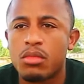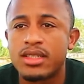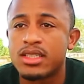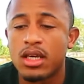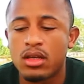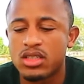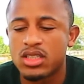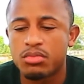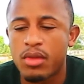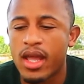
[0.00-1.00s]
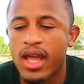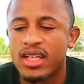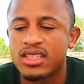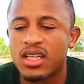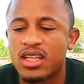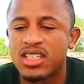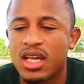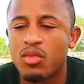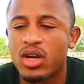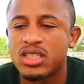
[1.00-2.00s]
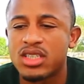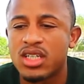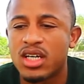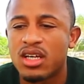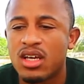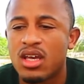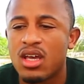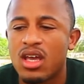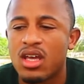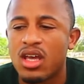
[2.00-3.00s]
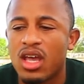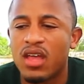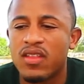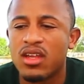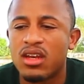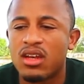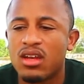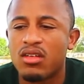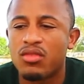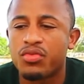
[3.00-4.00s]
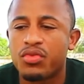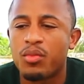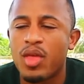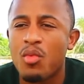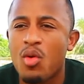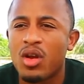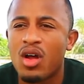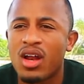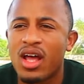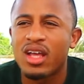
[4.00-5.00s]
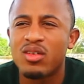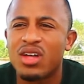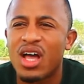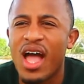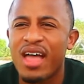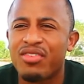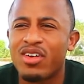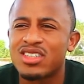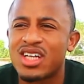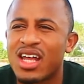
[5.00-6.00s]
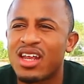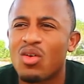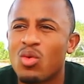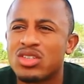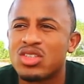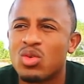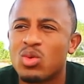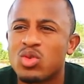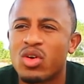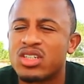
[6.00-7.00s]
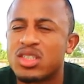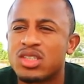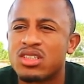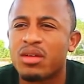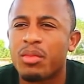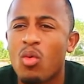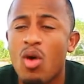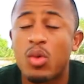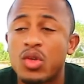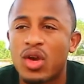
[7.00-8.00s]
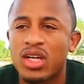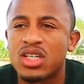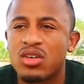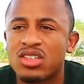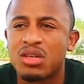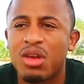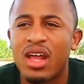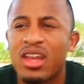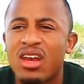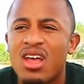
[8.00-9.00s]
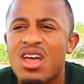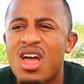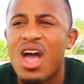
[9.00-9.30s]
my skills, my hands in the same way she did and then from that moment on i, I at first i didn't know what to do so i just took my walk with christ seriously but i didn't